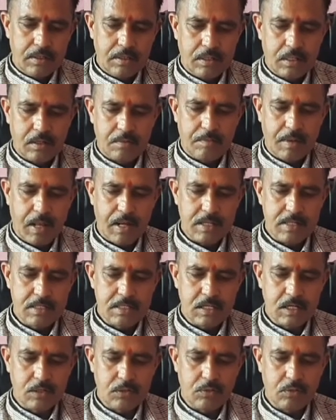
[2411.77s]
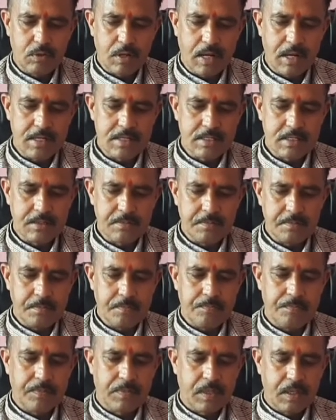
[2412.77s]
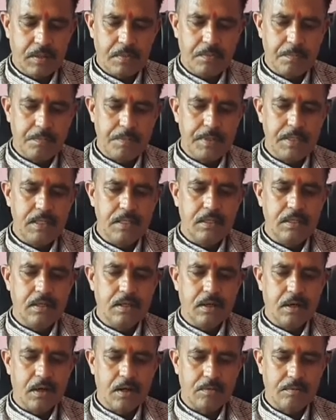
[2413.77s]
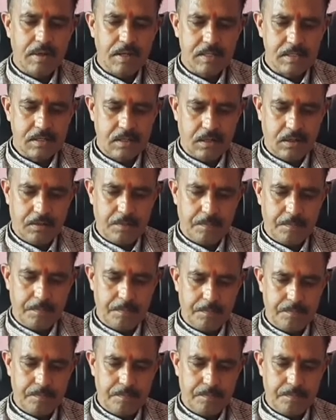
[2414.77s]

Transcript: Their valence electron lies in p orbital.